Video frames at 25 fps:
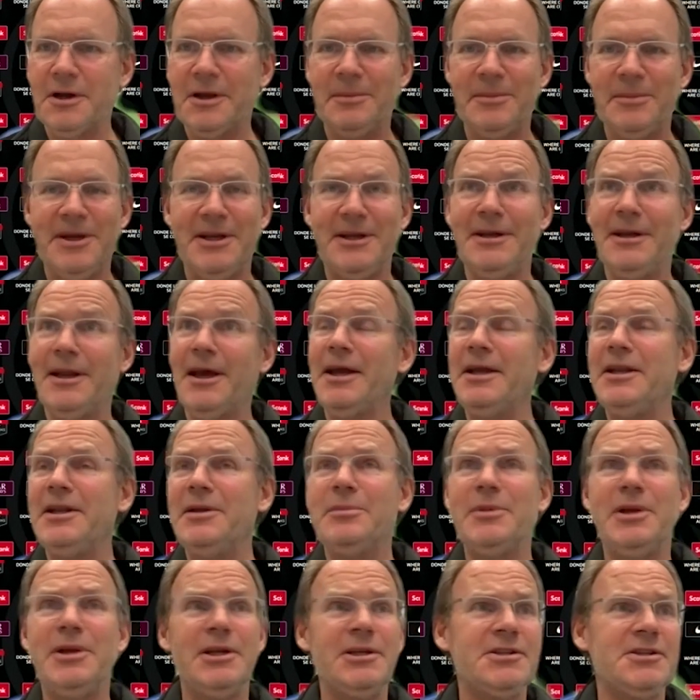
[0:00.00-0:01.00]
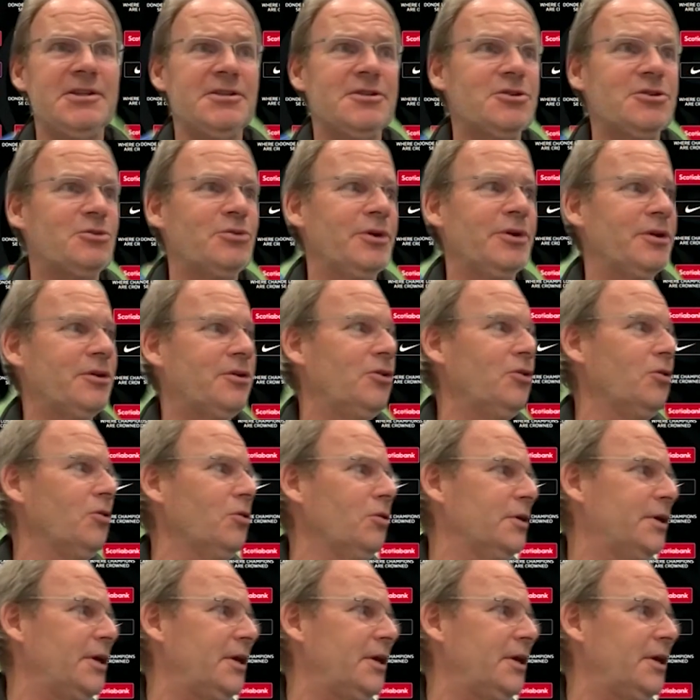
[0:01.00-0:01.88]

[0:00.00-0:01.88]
I mean, 90 minutes is critical.